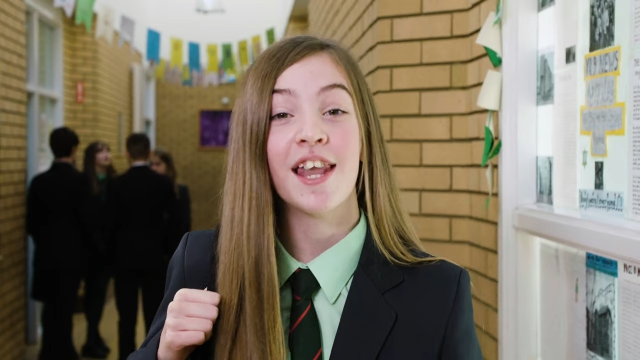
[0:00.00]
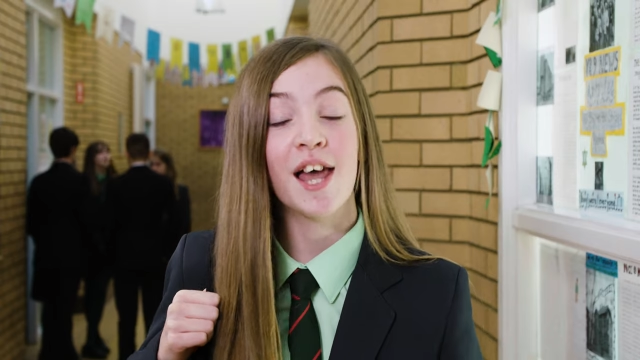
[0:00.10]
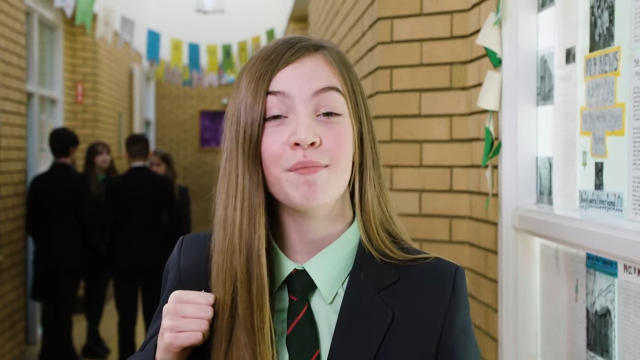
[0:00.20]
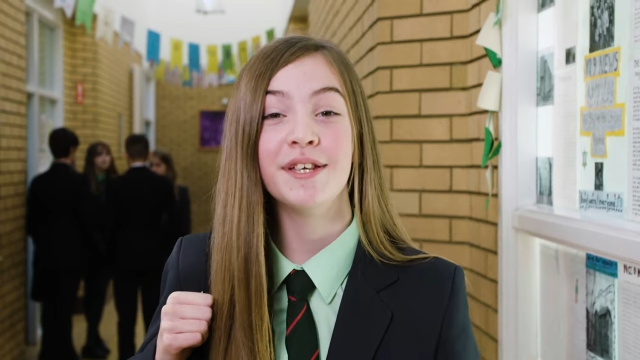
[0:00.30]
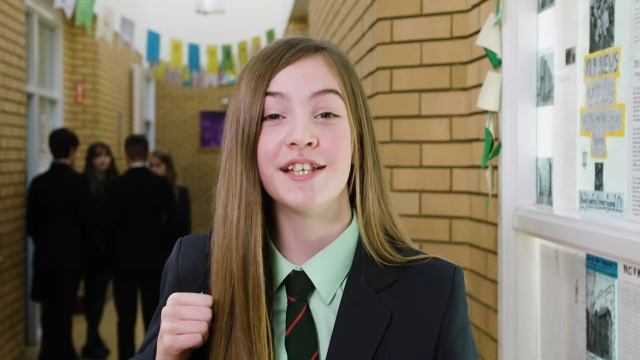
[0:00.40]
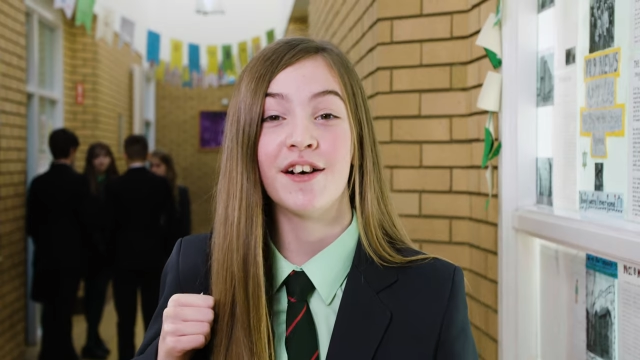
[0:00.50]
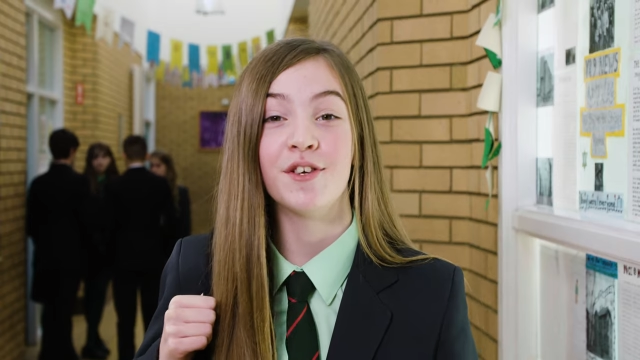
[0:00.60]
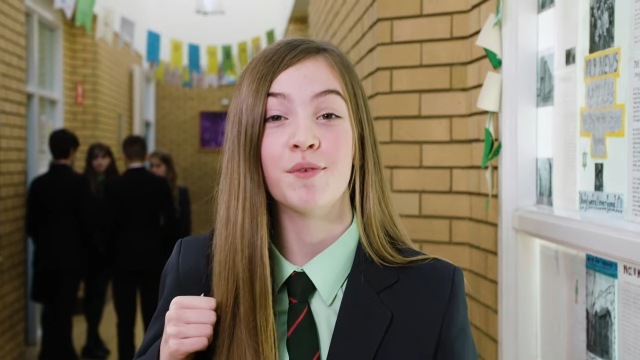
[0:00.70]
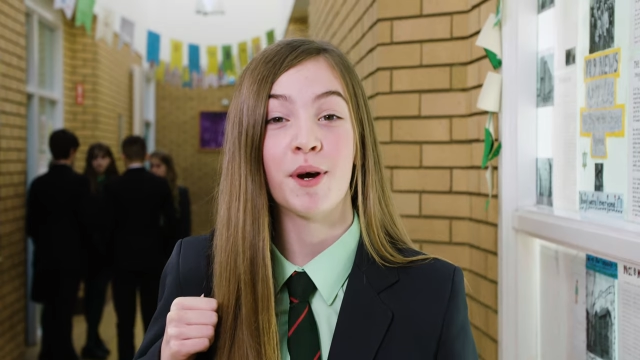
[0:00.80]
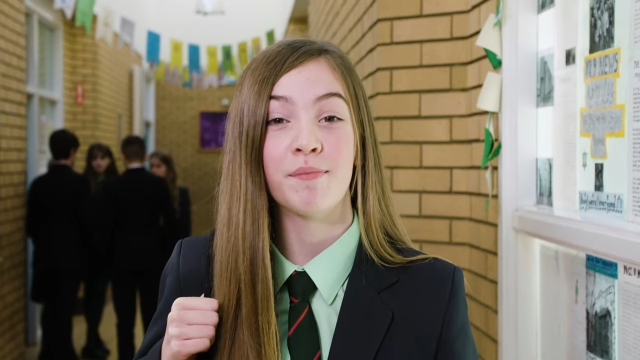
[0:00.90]
Let me tell
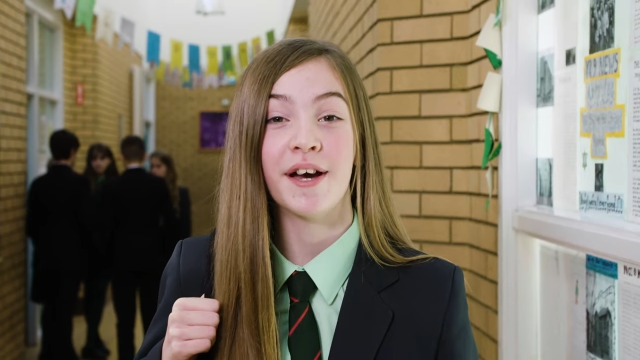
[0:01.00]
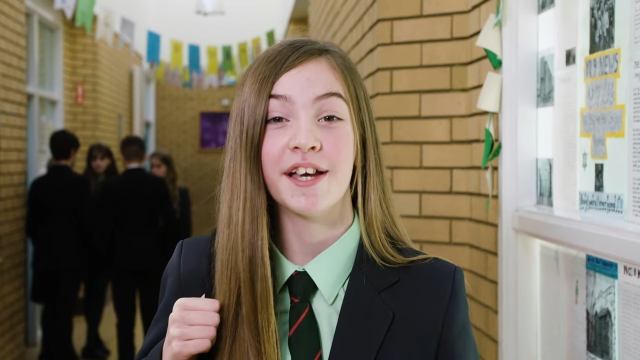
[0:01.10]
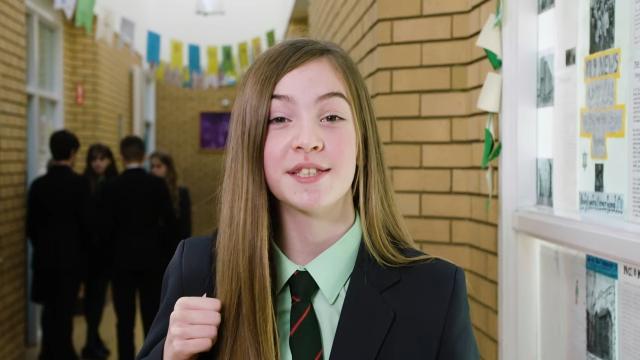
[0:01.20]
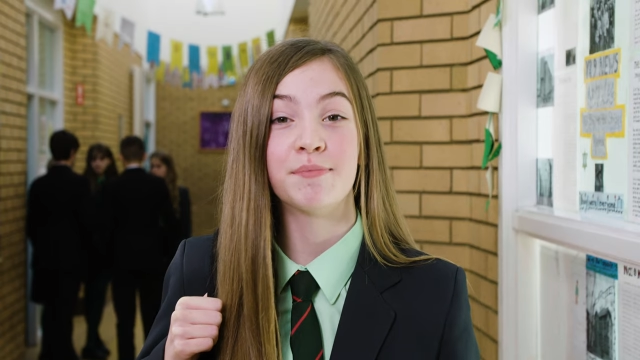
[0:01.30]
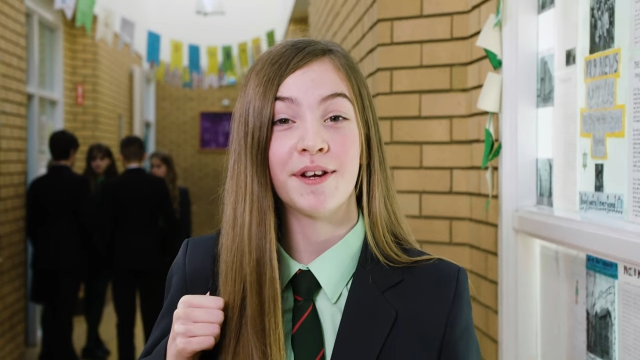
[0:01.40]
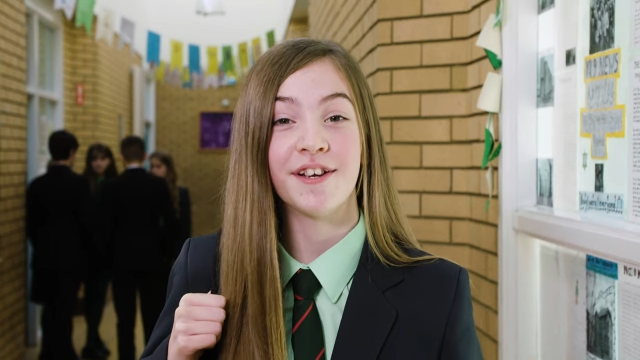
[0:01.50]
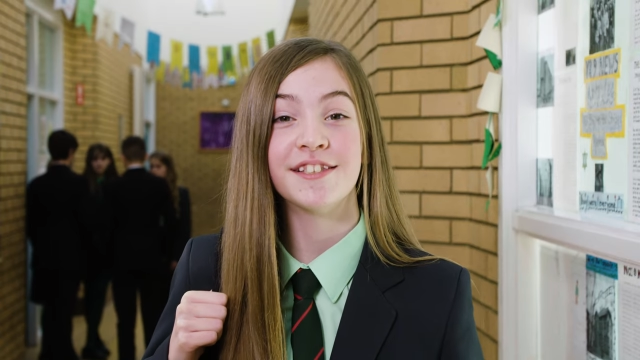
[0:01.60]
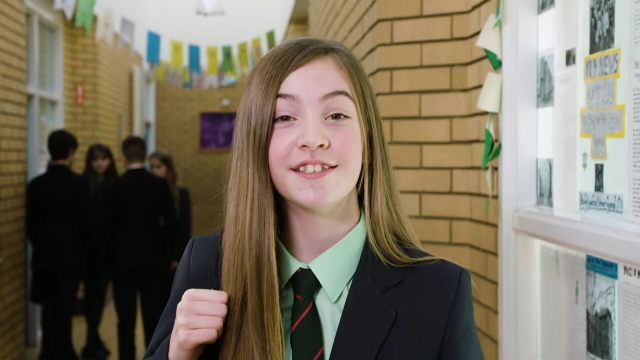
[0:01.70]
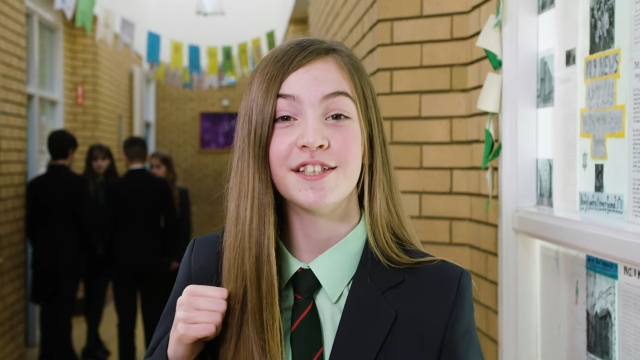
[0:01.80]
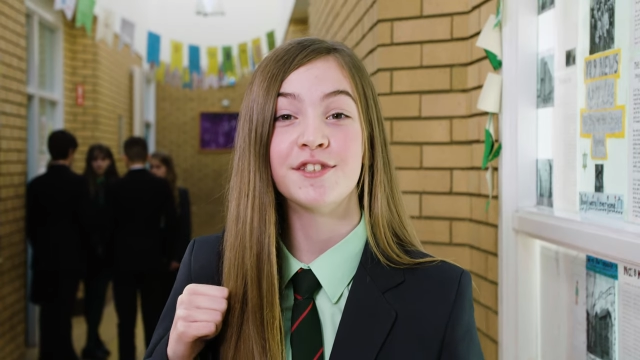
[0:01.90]
you about my
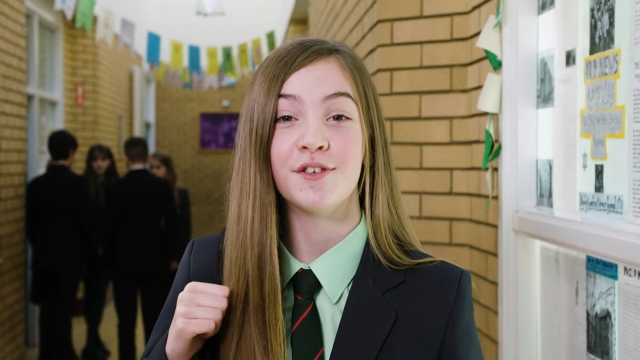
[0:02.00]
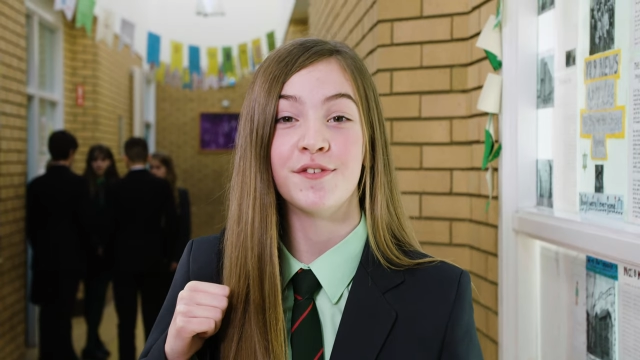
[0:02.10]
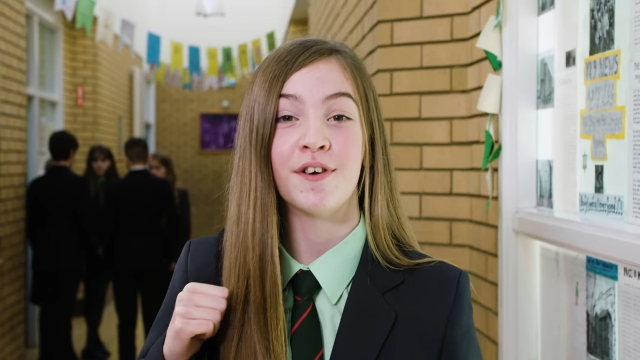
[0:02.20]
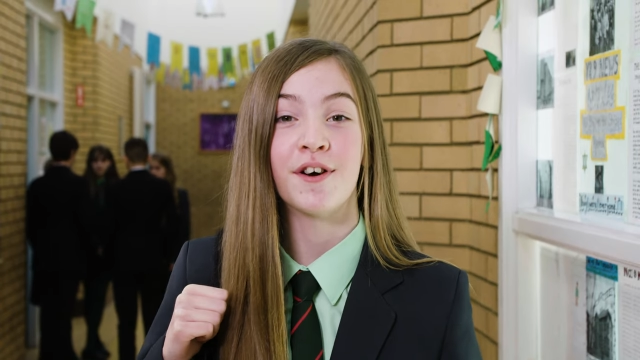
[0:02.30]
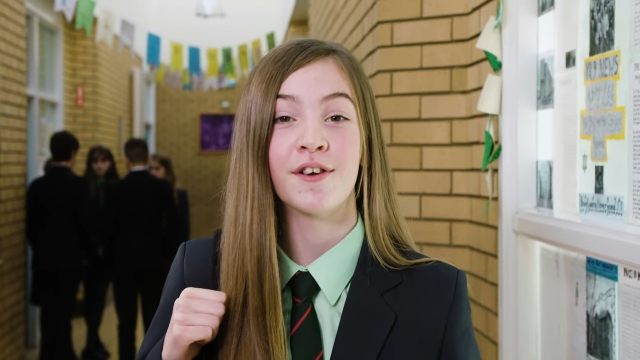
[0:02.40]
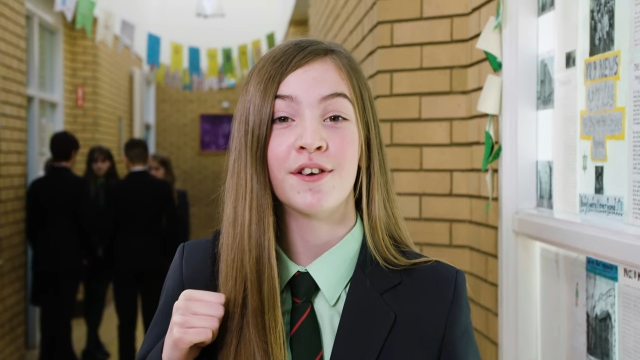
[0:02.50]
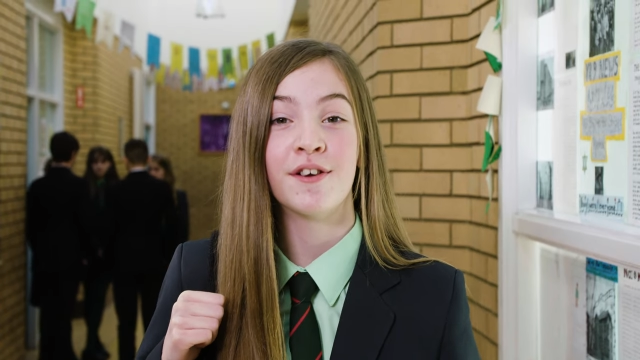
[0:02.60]
experiences so far.